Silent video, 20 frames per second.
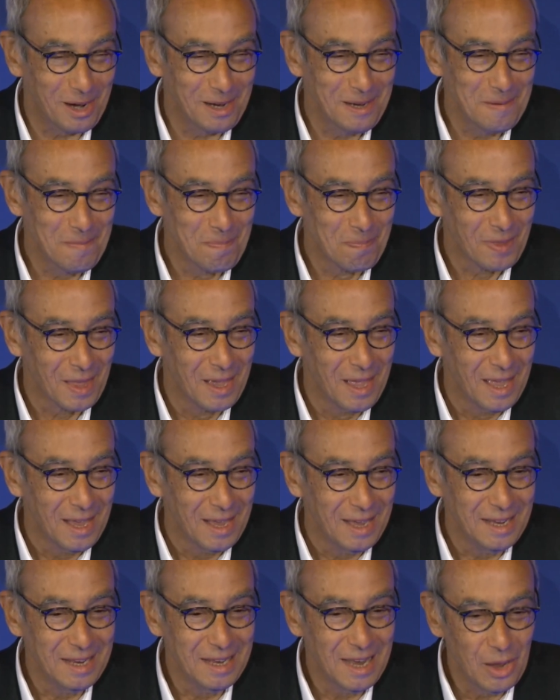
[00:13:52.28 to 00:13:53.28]
who is
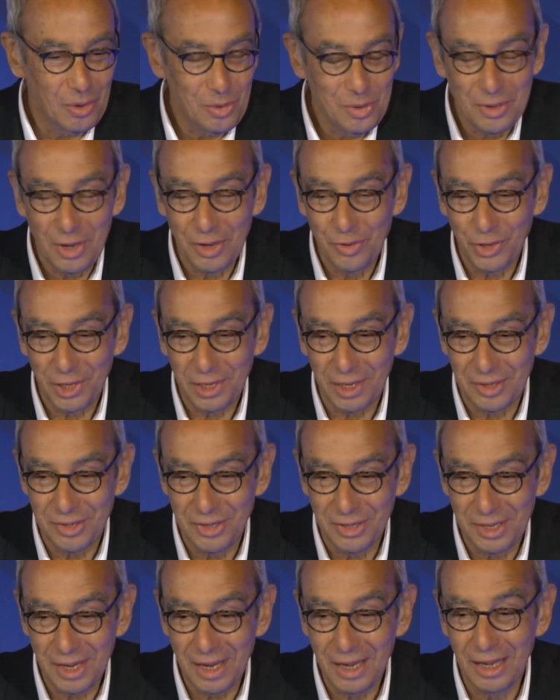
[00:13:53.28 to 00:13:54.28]
very critical
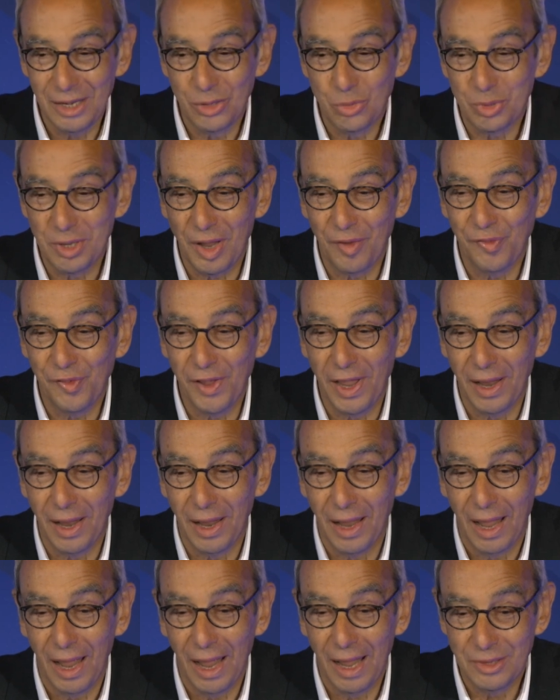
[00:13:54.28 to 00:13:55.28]
of the Paris Agreement,